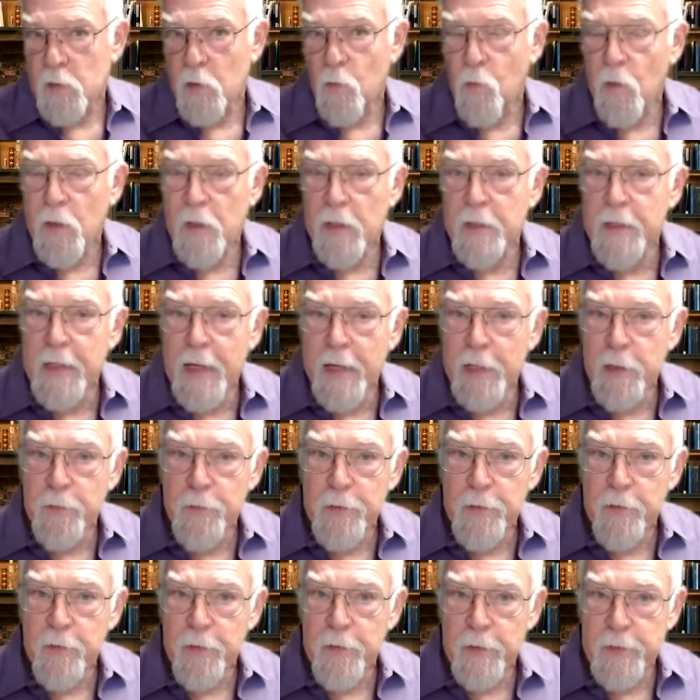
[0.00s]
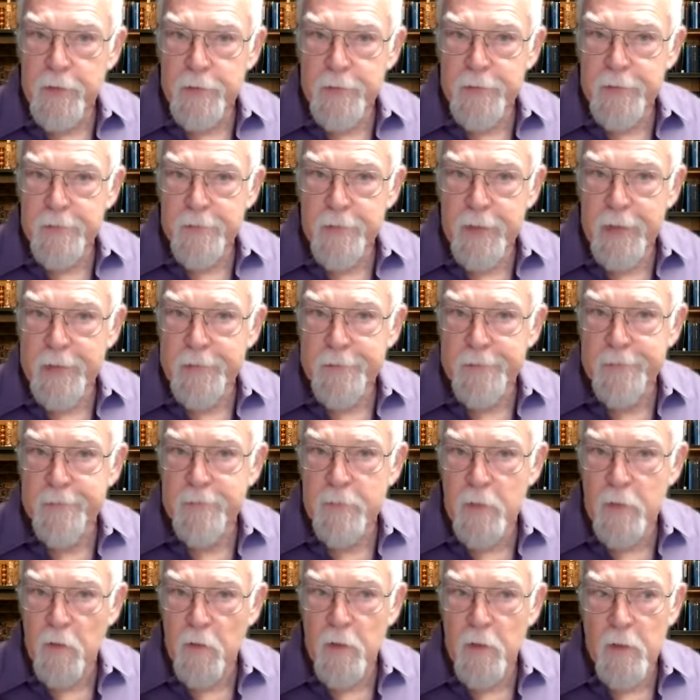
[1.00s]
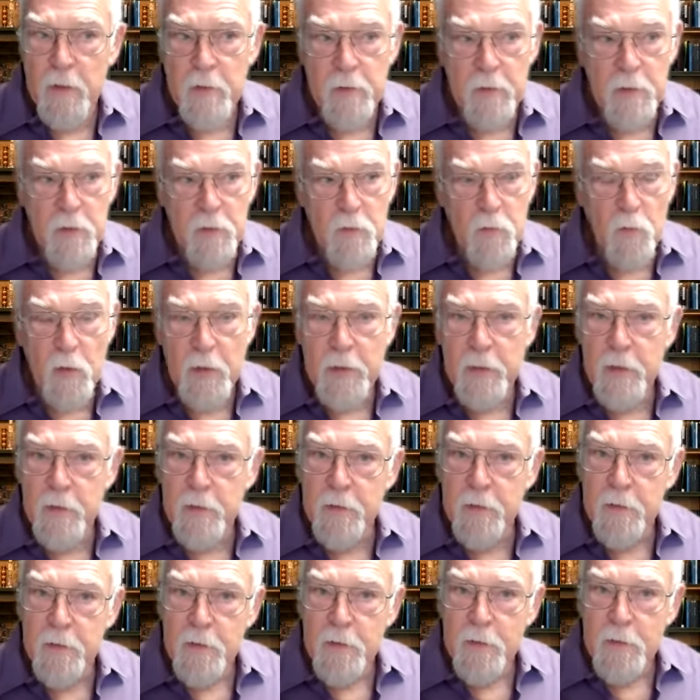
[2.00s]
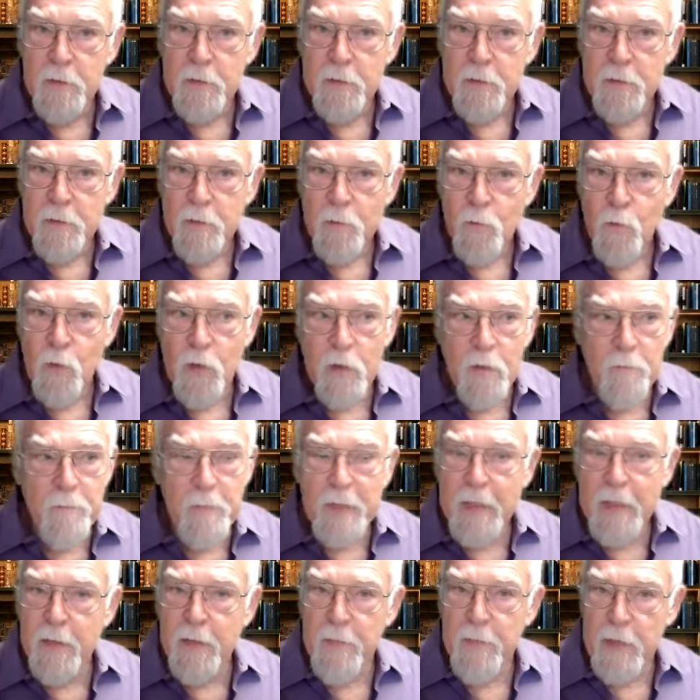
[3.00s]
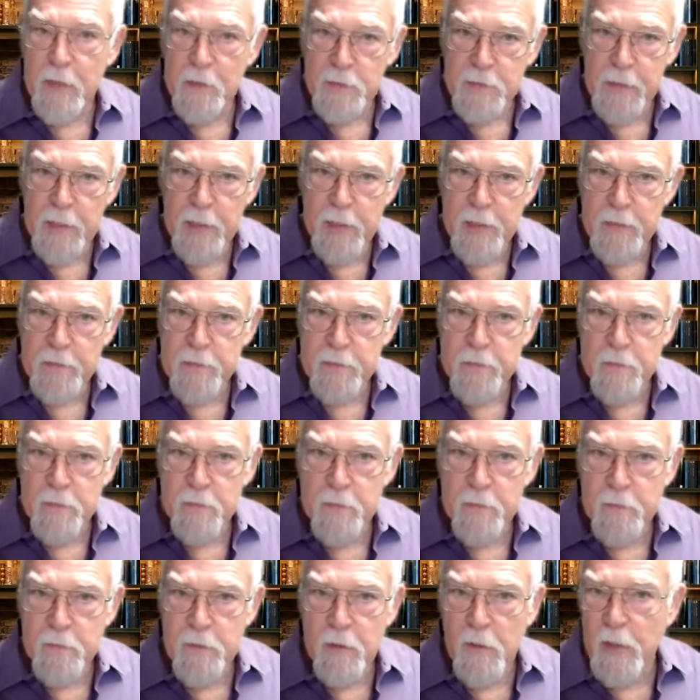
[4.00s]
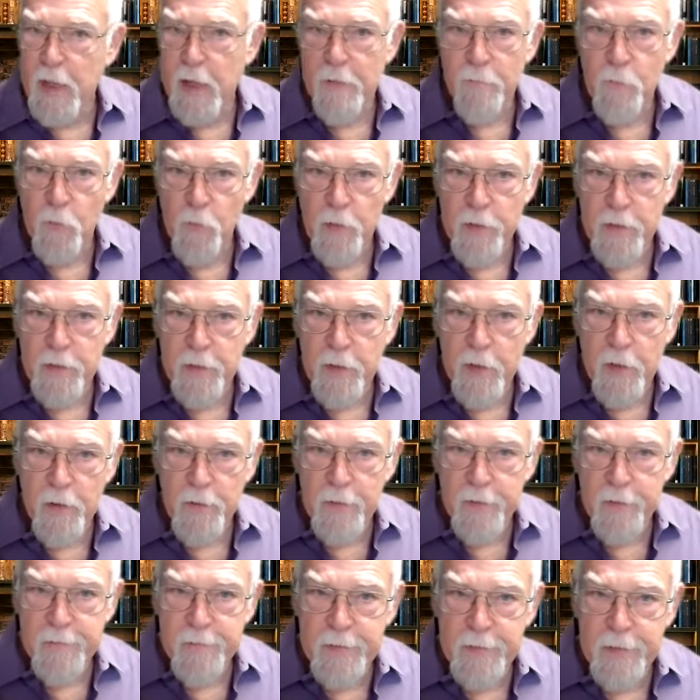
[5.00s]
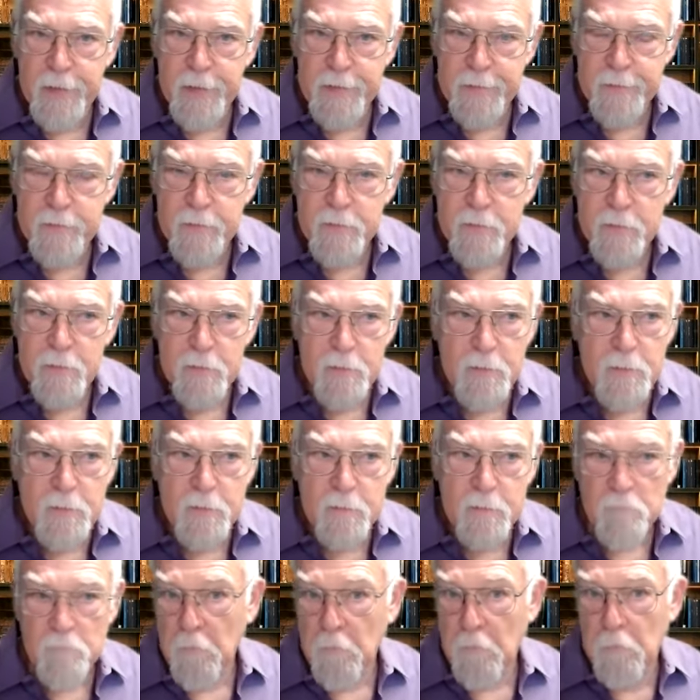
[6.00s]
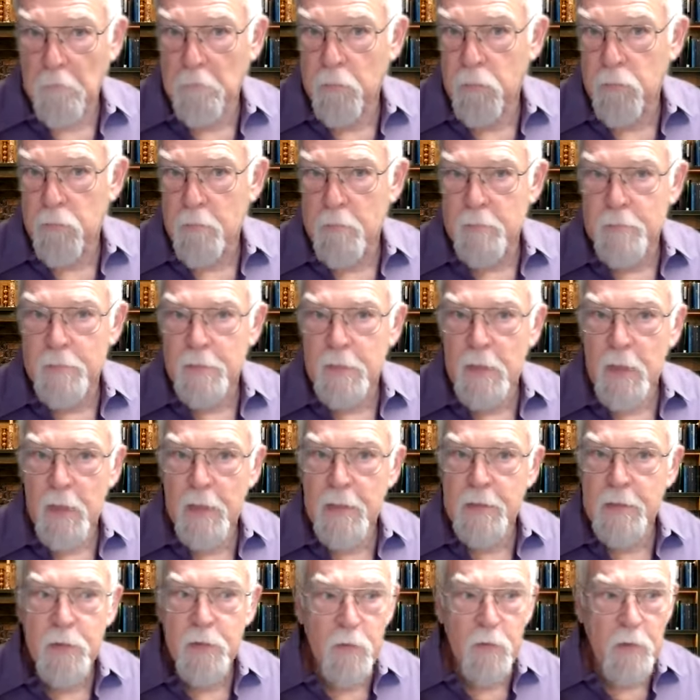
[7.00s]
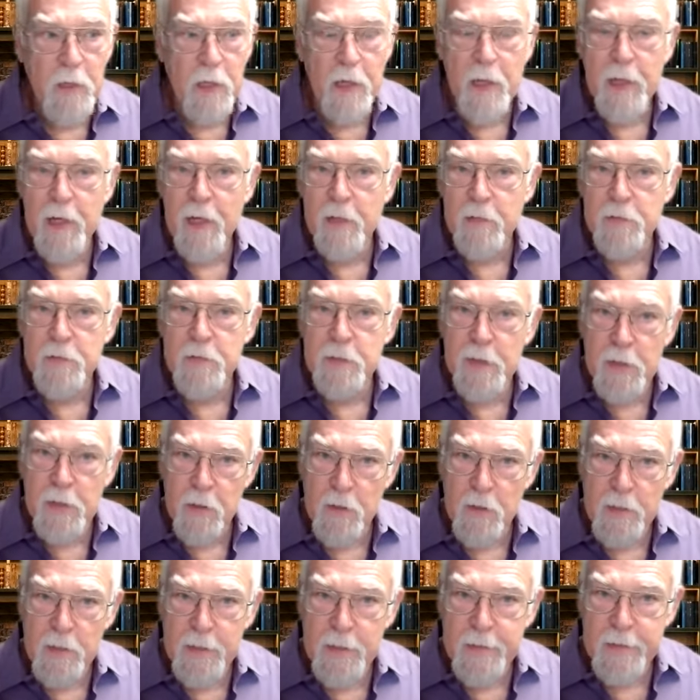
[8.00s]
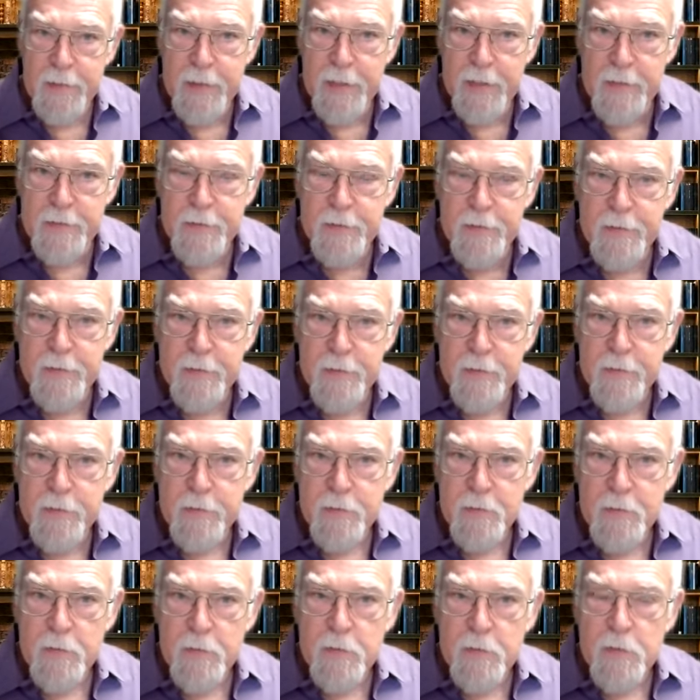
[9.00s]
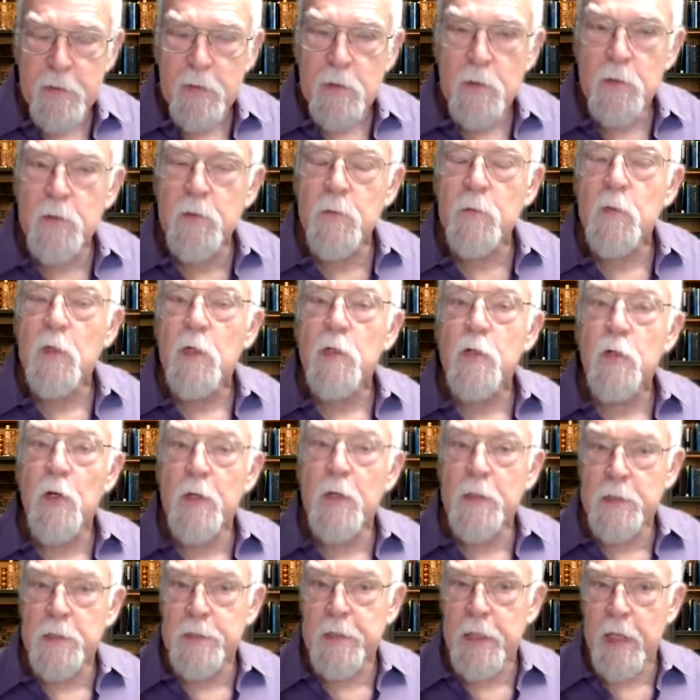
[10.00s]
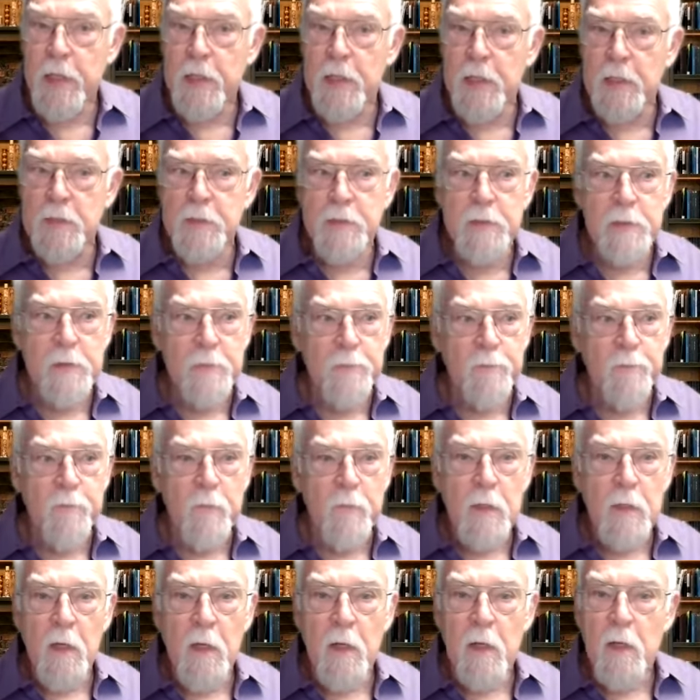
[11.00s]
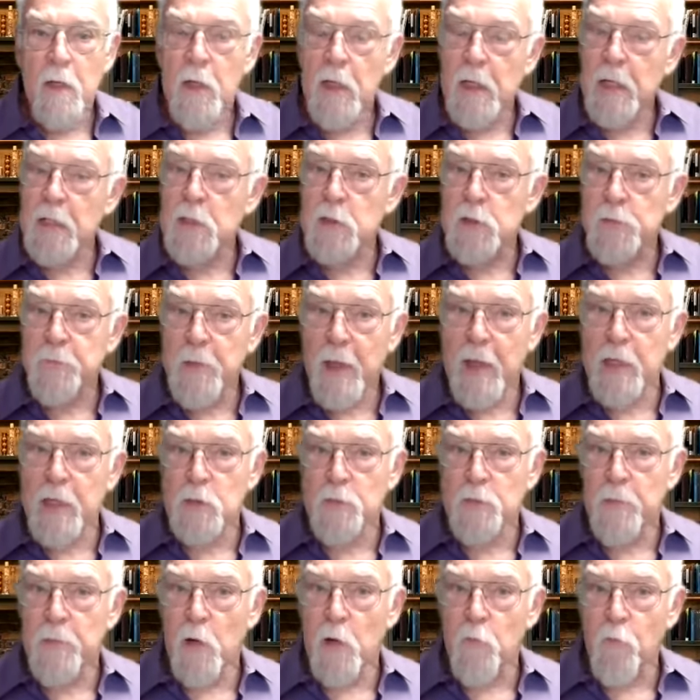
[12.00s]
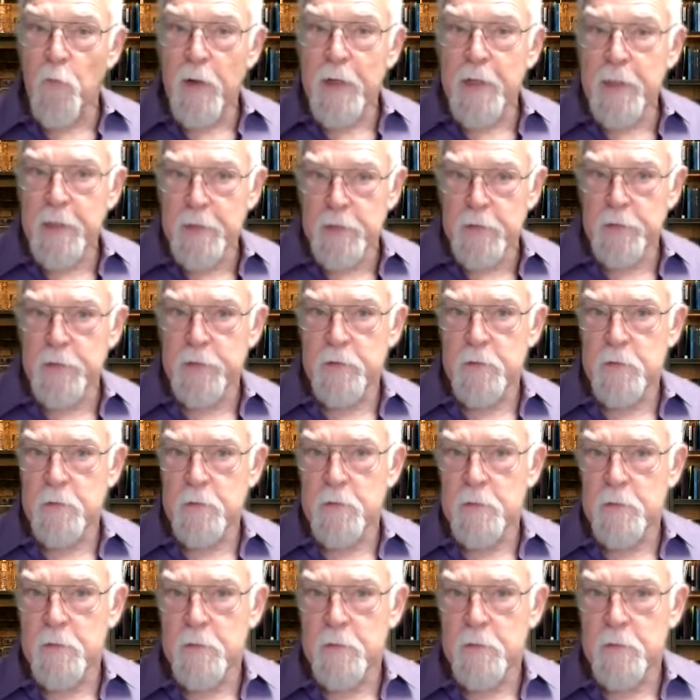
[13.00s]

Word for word: you want to dye your hair orange, right? Or you'd want to wear a Mickey Mouse hat everywhere you go, right? That's okay. I'll take a look at that. Do you understand? It expands my range